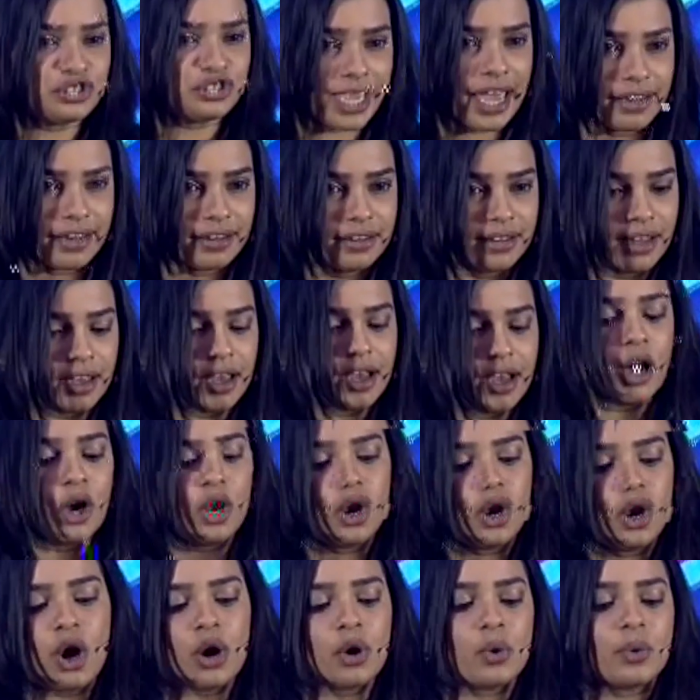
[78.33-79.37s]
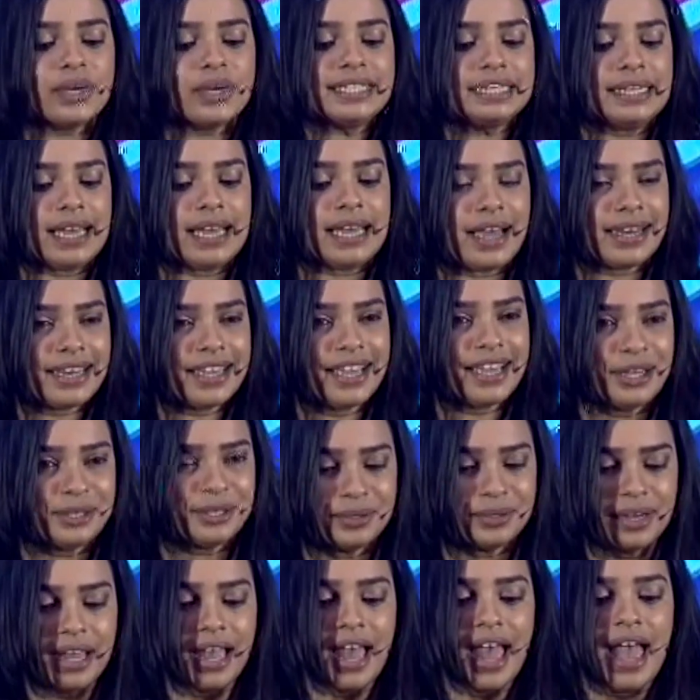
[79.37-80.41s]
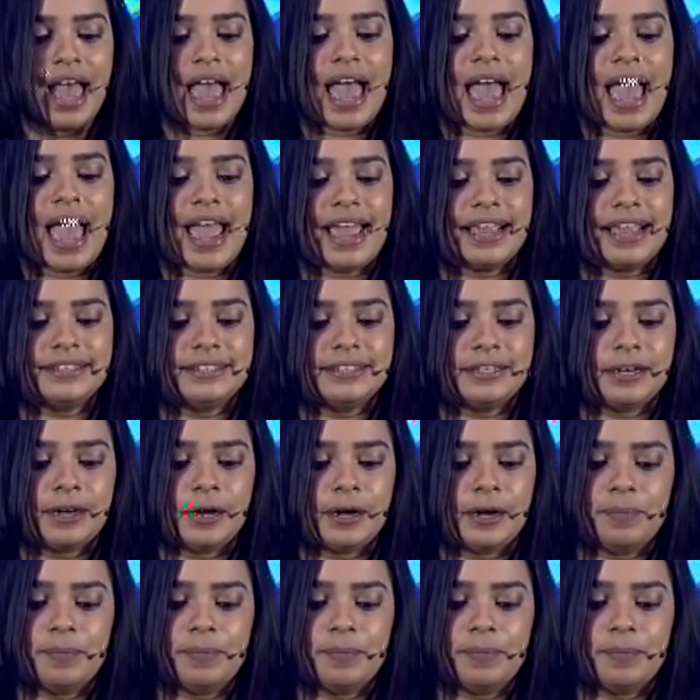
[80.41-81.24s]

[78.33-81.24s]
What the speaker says: Jen, along with Nani Garu and